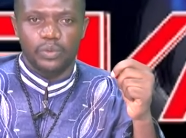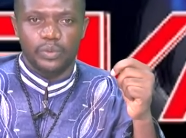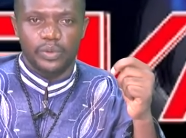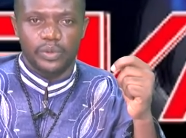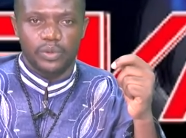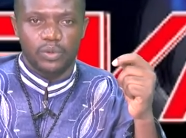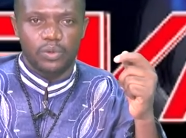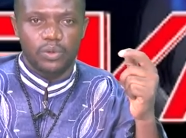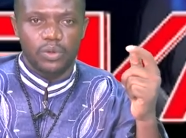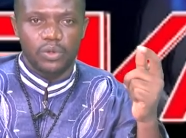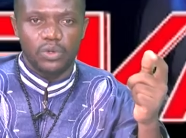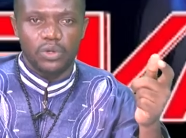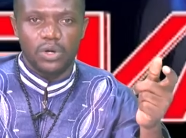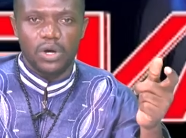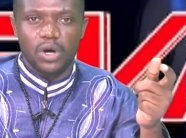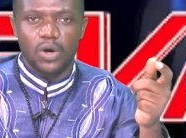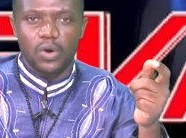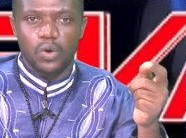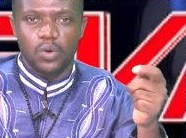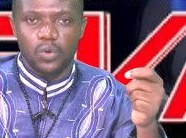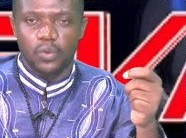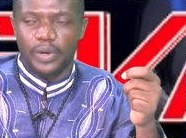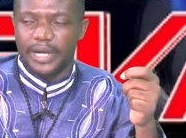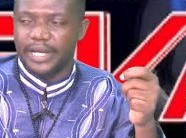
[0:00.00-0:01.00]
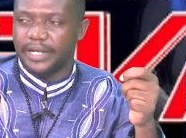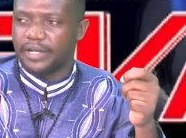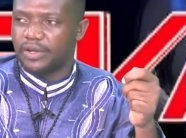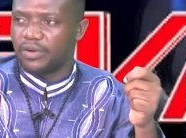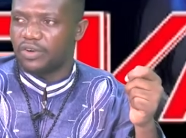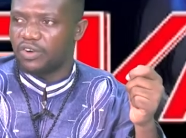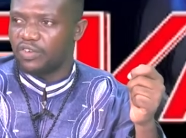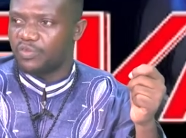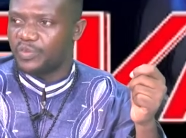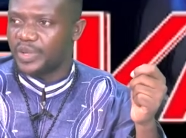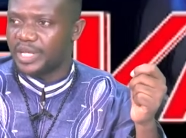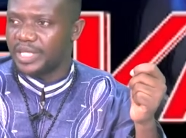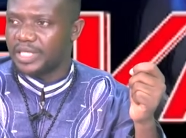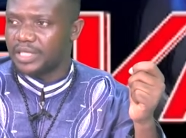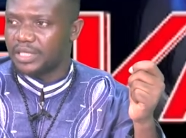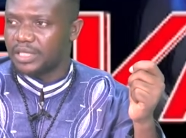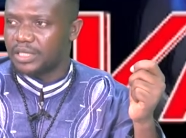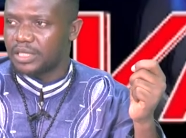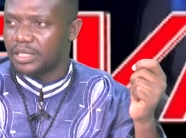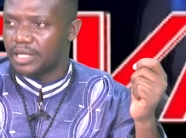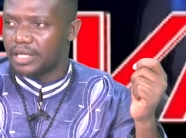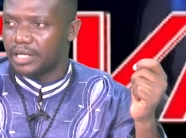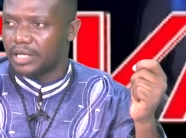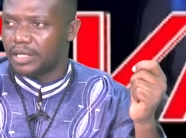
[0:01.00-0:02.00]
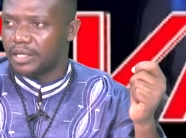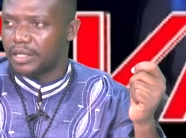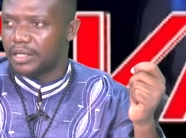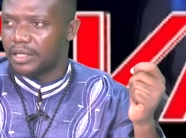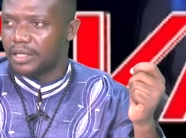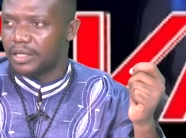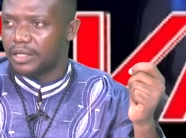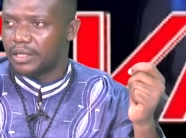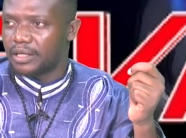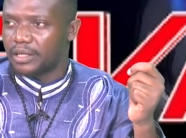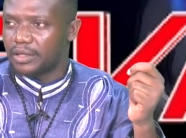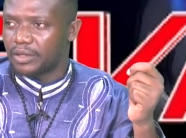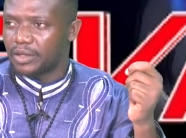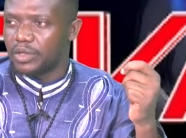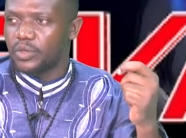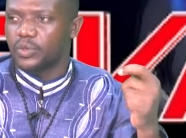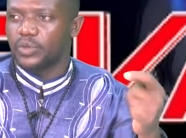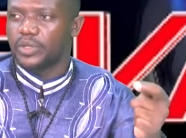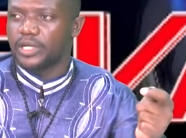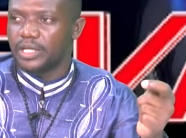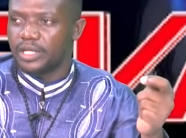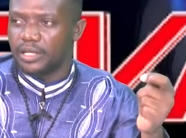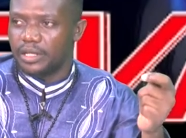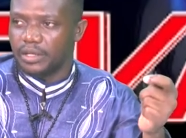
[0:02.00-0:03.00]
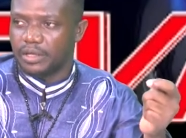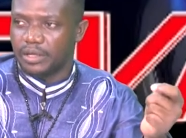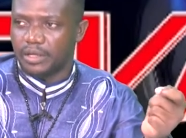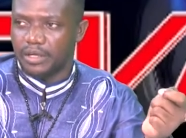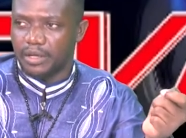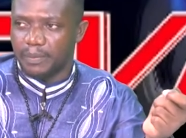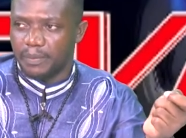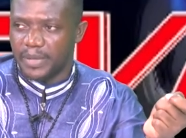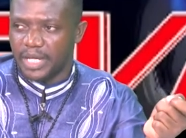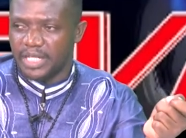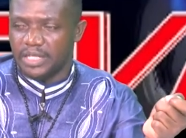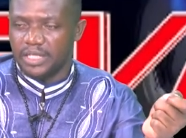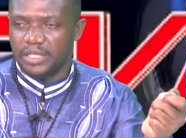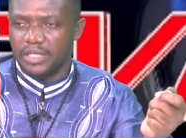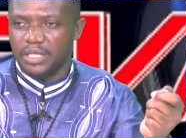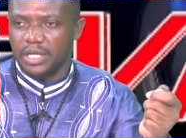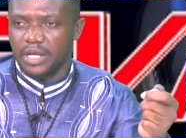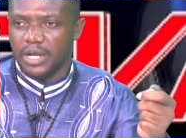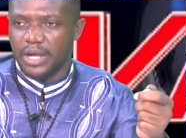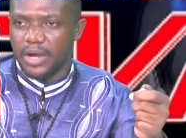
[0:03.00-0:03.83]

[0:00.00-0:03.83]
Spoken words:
go wrong, or where the government is not doing the best,